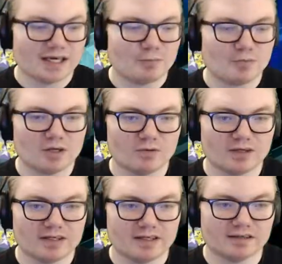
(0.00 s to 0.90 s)
I'm low
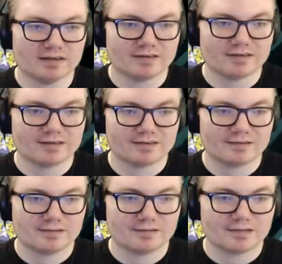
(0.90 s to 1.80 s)
on health,
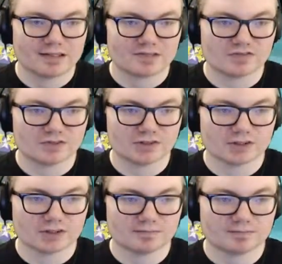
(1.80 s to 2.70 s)
that's for
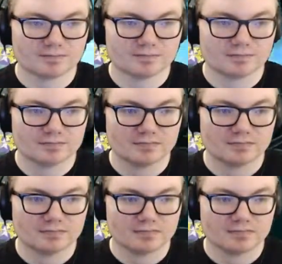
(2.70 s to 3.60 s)
sure.
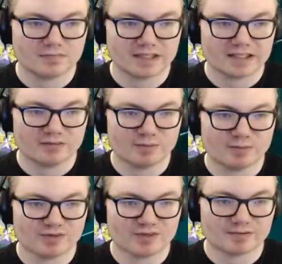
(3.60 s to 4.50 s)
Can't
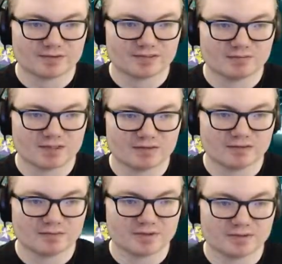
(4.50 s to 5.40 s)
remember if there was some
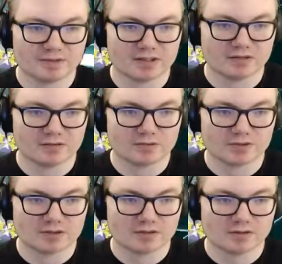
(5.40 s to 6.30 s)
health up here, but I hope
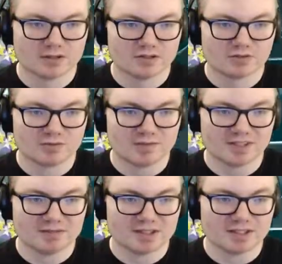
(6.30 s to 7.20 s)
so. Probably
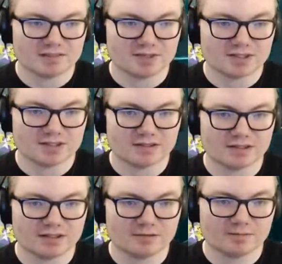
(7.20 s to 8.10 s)
going to be enemies here
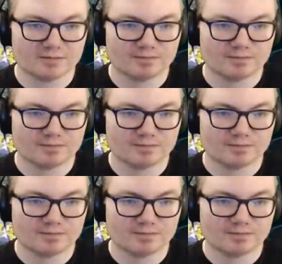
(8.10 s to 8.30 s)
now.